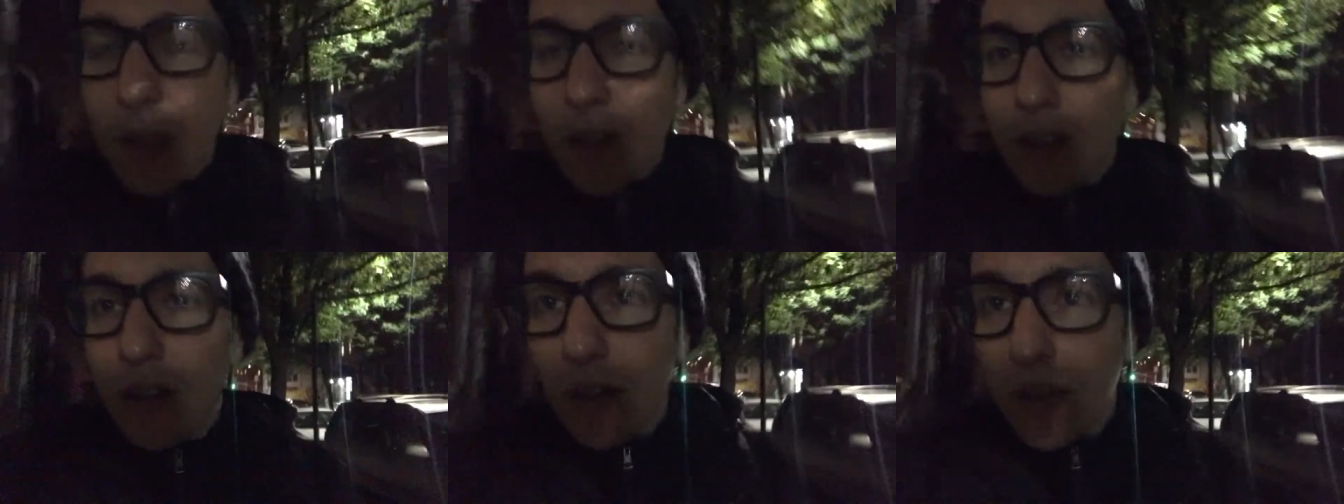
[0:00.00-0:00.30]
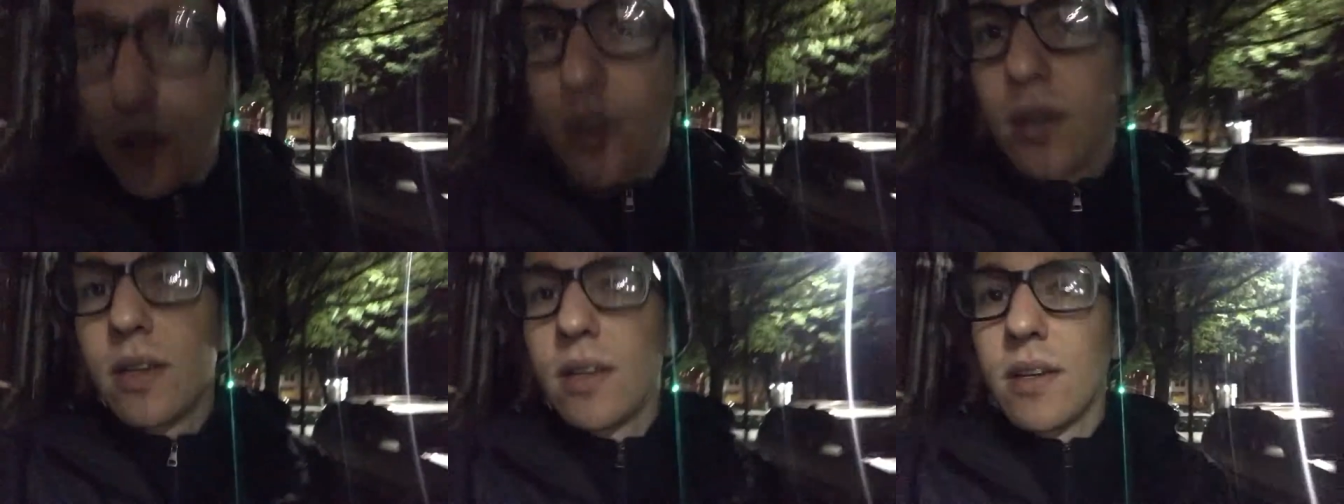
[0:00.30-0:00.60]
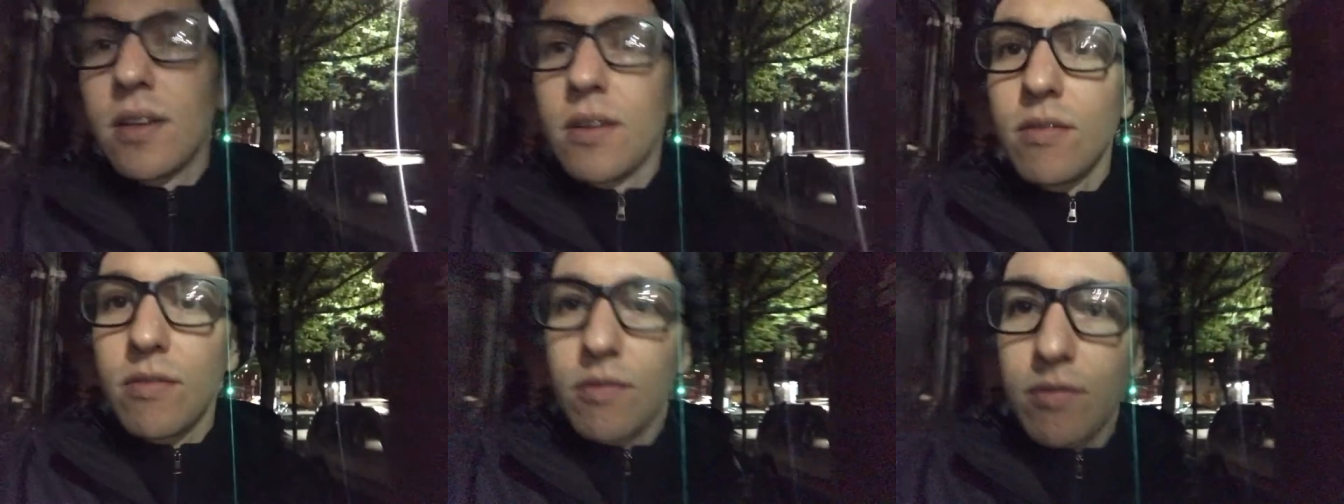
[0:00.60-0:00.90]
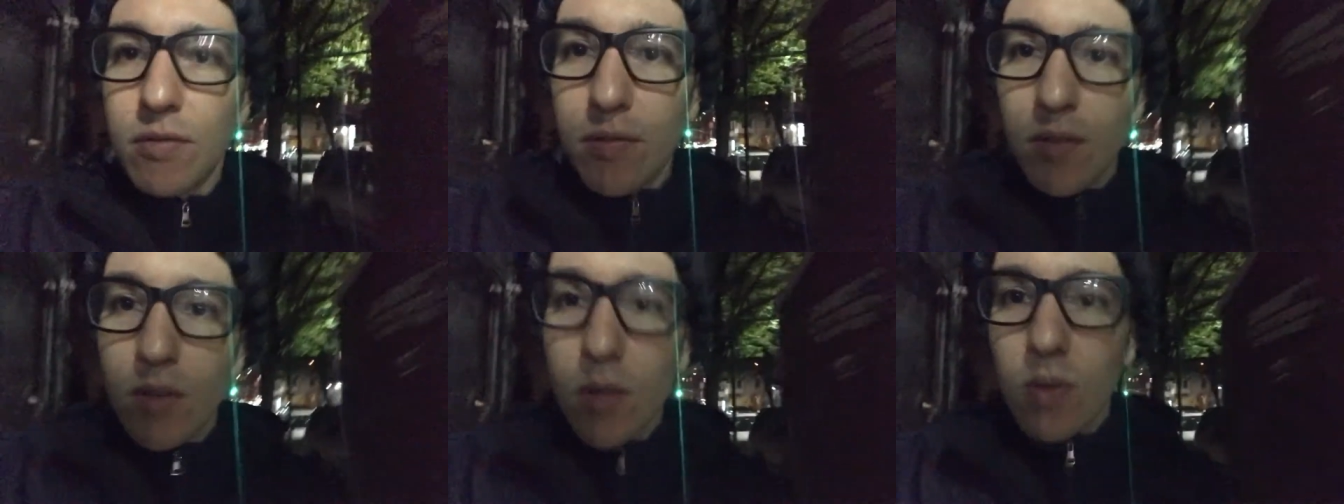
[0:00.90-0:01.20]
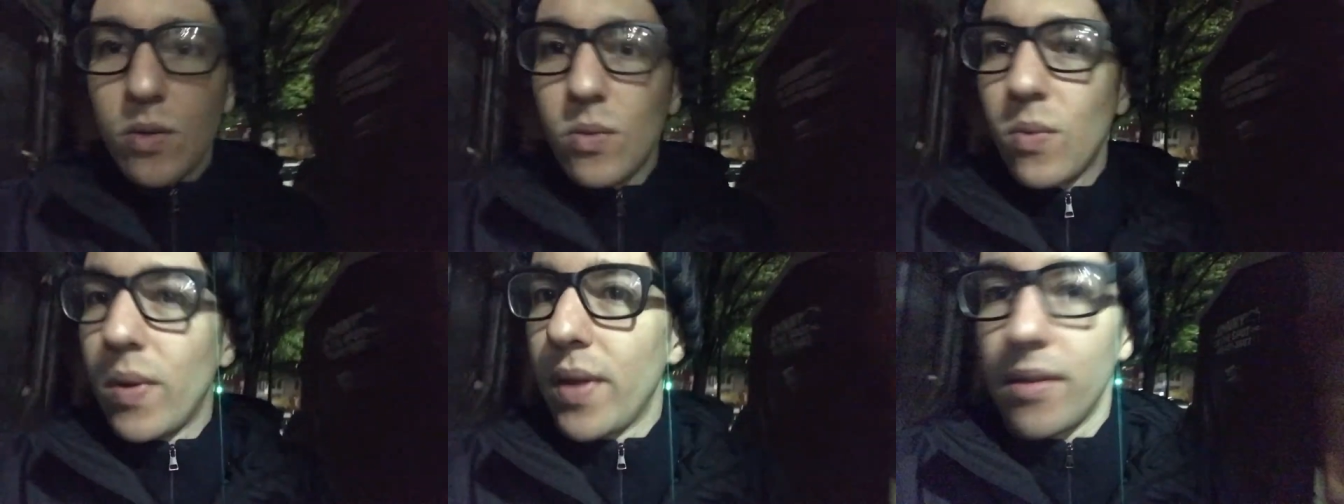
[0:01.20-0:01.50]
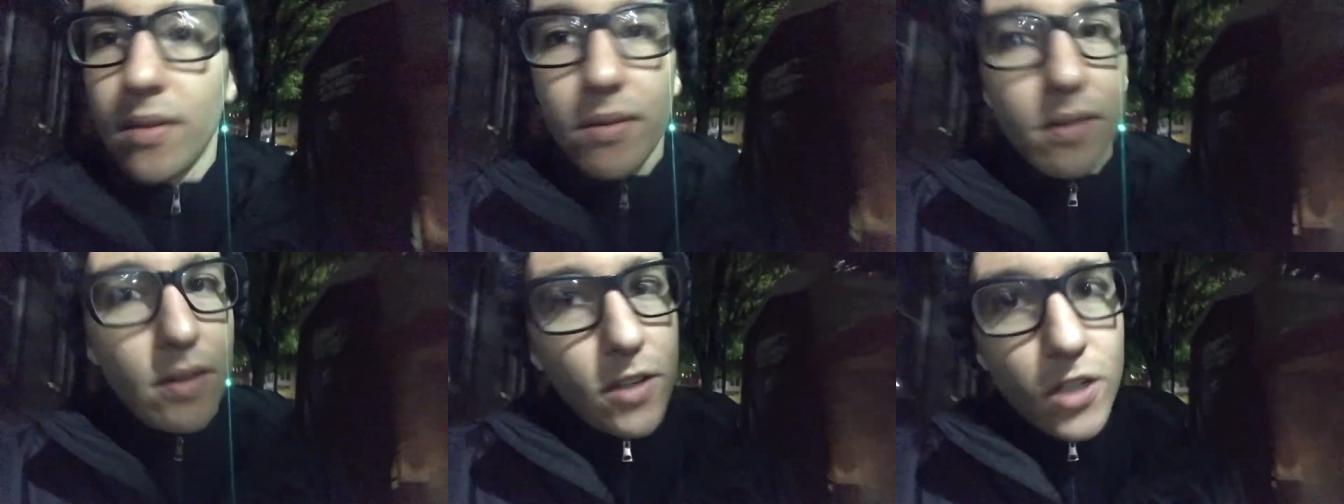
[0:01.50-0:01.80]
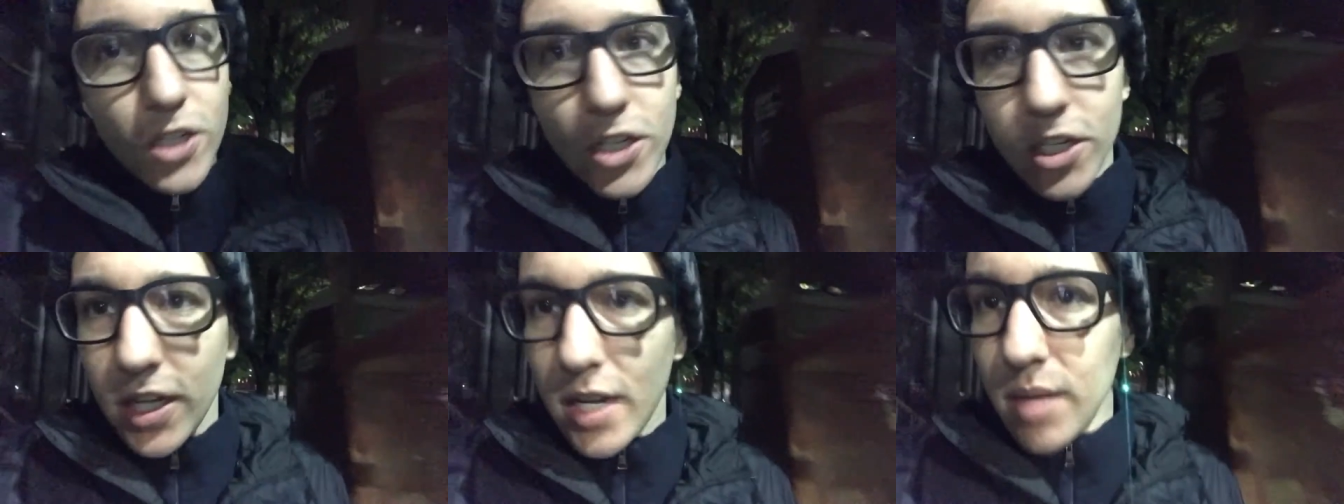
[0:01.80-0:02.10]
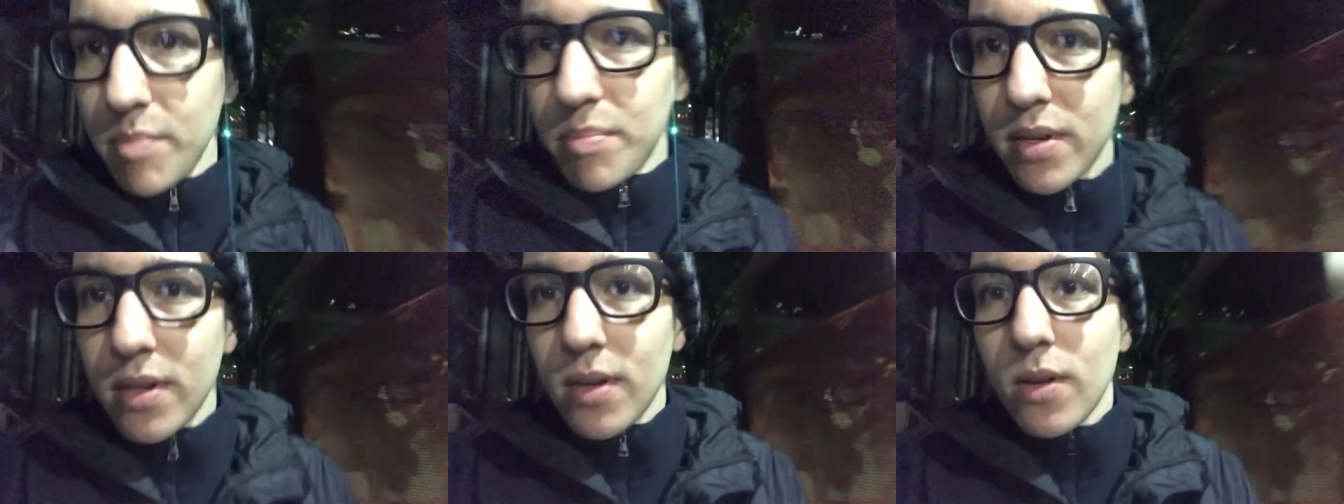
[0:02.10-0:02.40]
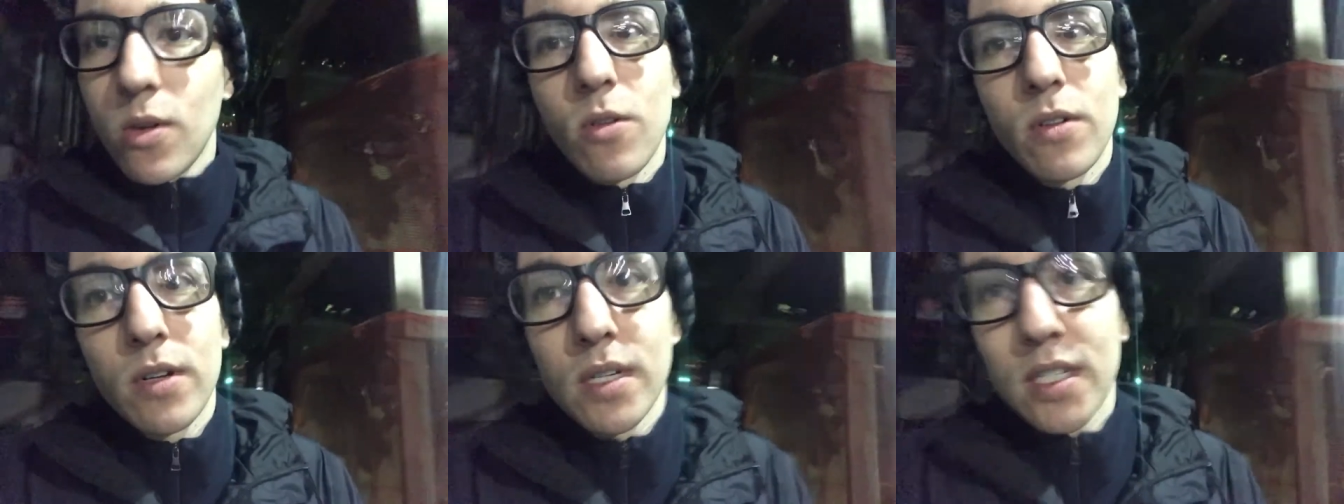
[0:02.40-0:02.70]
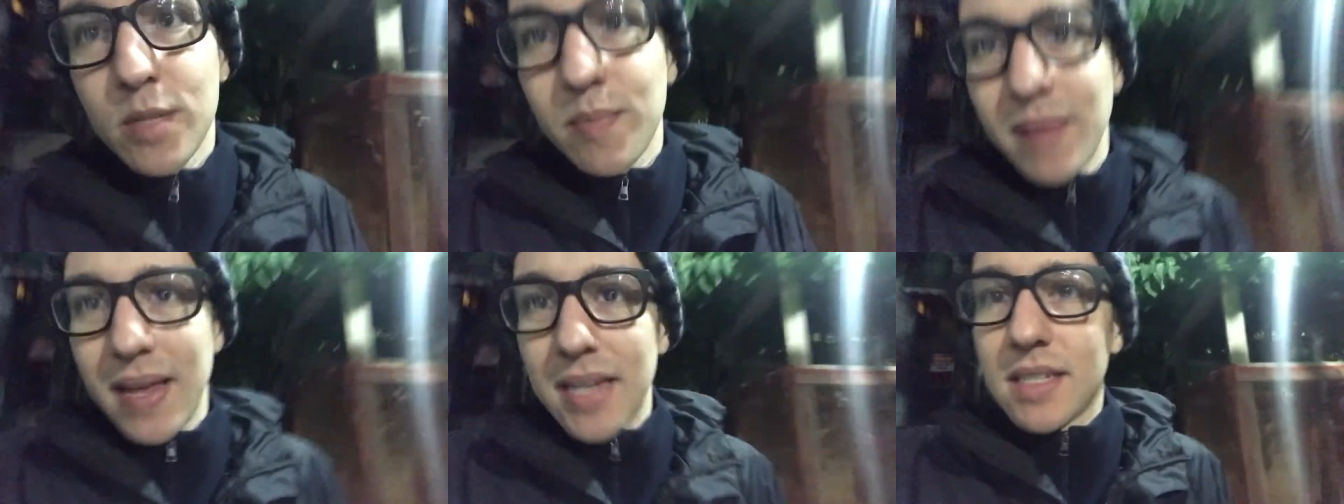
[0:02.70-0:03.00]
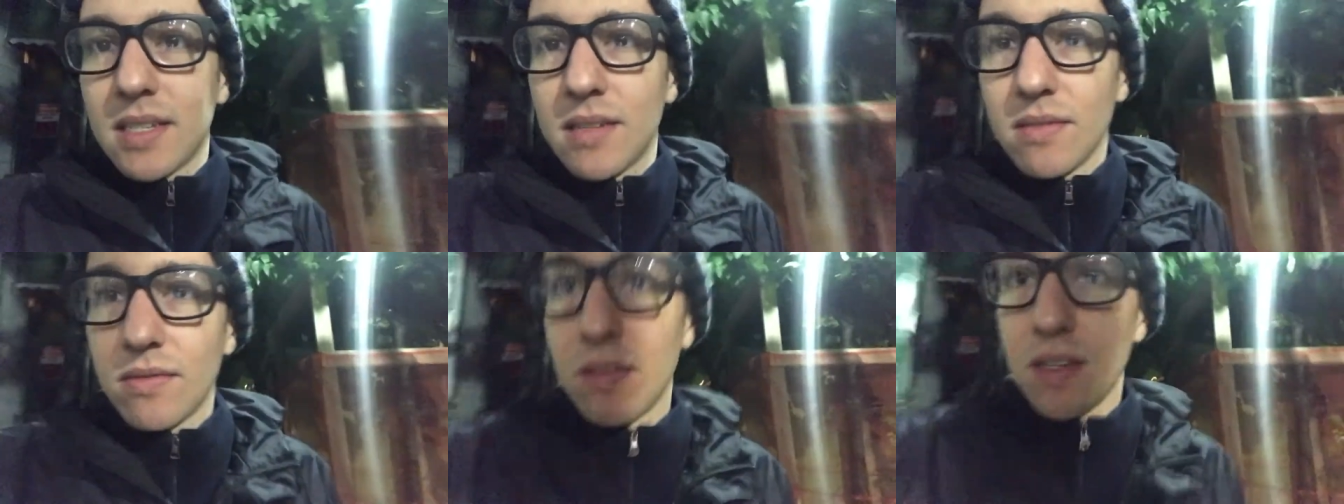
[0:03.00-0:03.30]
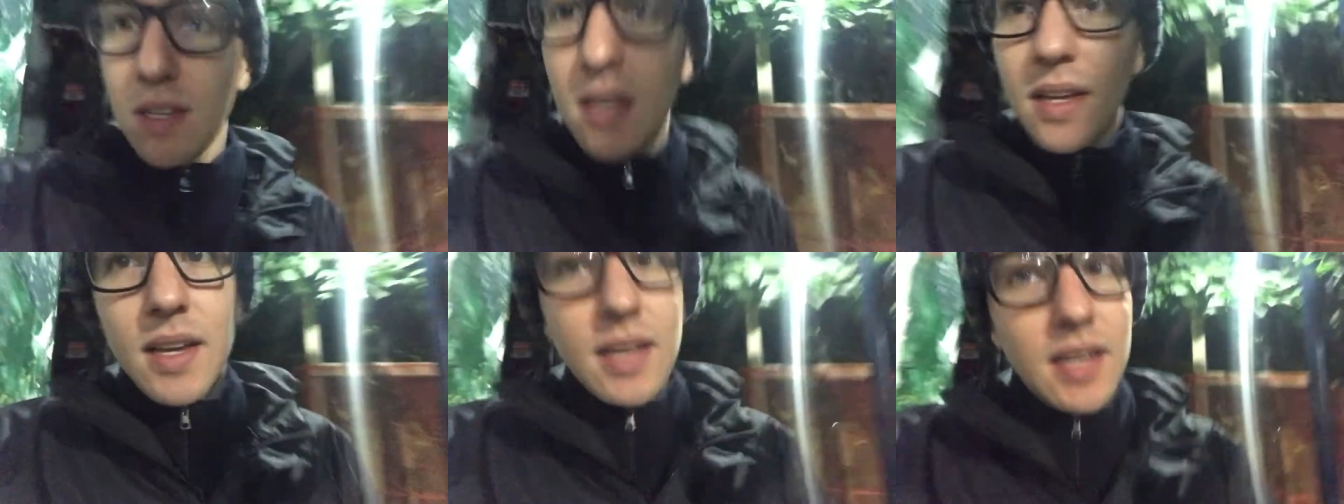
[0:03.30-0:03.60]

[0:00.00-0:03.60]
good food, whether they're cheap or expensive.